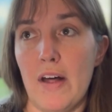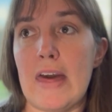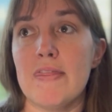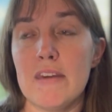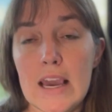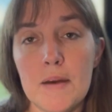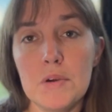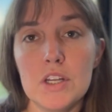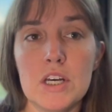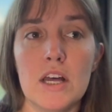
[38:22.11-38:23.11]
I think I'm
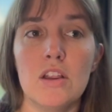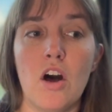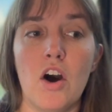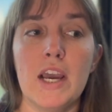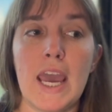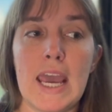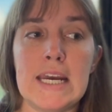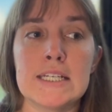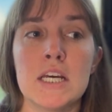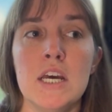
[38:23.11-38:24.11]
gonna
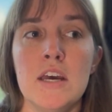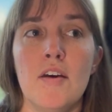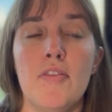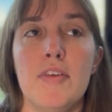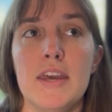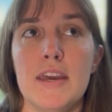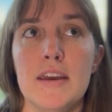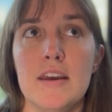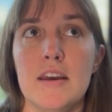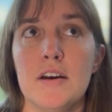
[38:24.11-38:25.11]
elongate
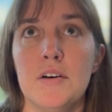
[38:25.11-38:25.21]
the